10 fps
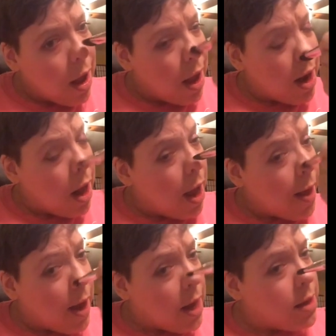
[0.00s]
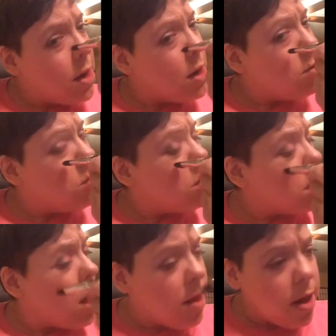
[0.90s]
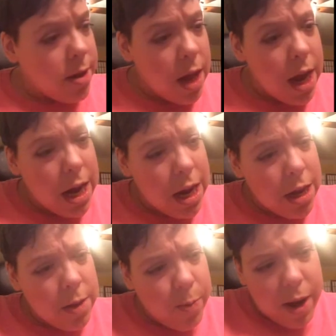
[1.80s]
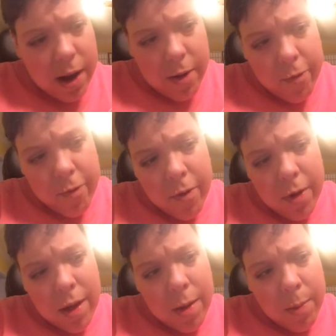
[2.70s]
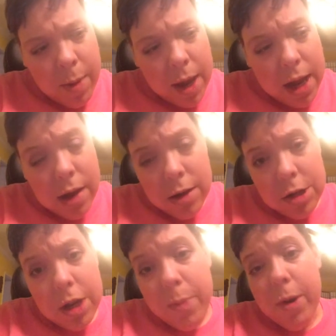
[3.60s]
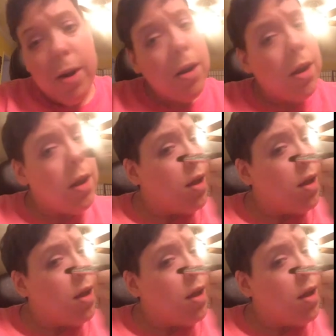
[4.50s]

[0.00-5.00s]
and highlights, and it's just got the tiniest bit of pink shimmer